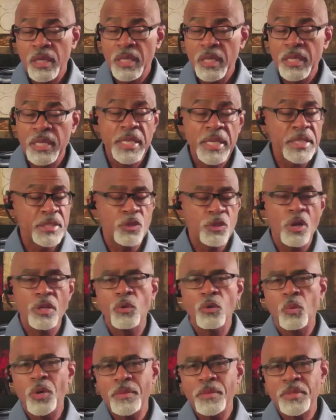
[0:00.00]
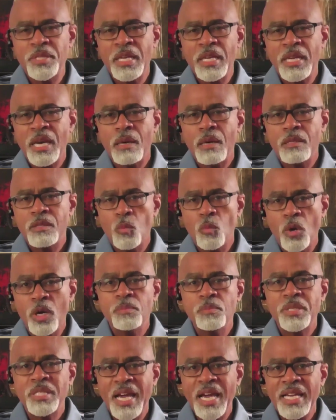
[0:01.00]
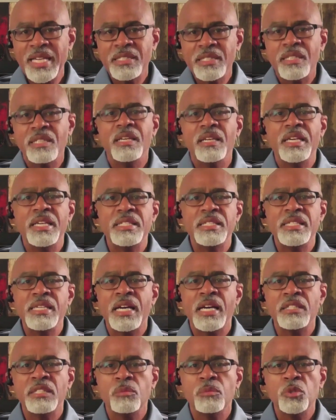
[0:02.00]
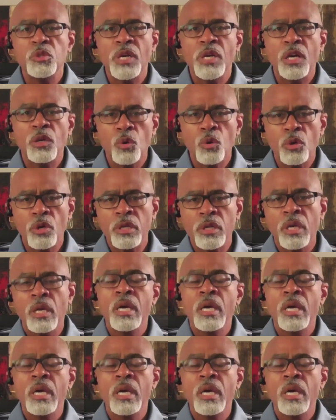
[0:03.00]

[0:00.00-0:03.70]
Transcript: It's on the website aciw.org,